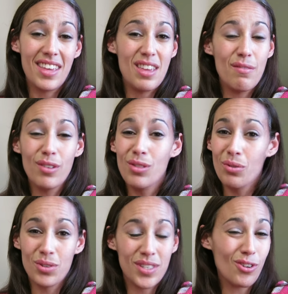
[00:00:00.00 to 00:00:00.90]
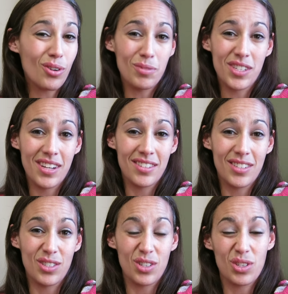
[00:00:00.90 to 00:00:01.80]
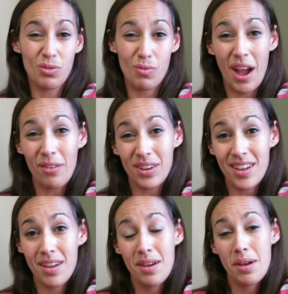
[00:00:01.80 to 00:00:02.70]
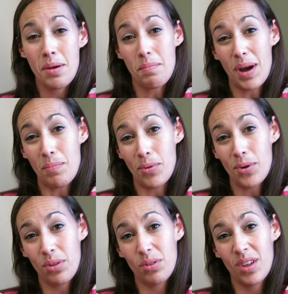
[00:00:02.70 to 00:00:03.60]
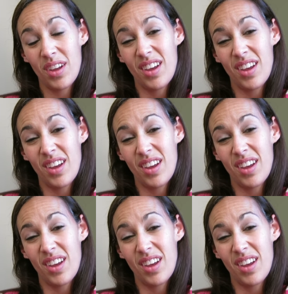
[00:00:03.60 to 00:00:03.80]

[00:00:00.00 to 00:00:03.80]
even though the circumstances surrounding my birth